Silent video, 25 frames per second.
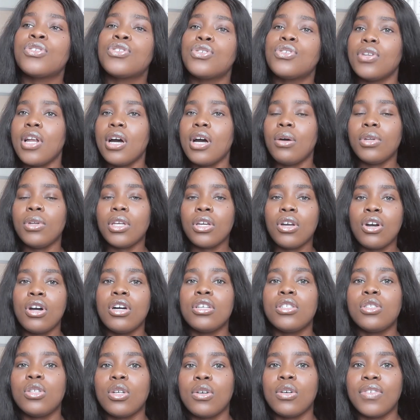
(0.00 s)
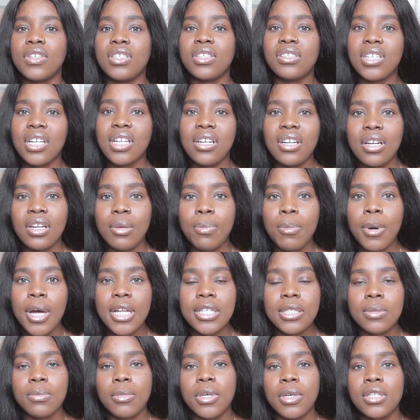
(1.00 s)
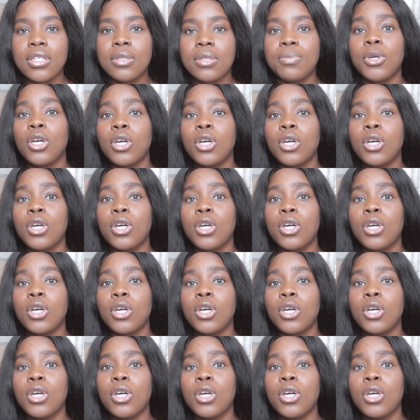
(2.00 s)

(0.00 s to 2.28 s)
So now the cost of a standard apartment,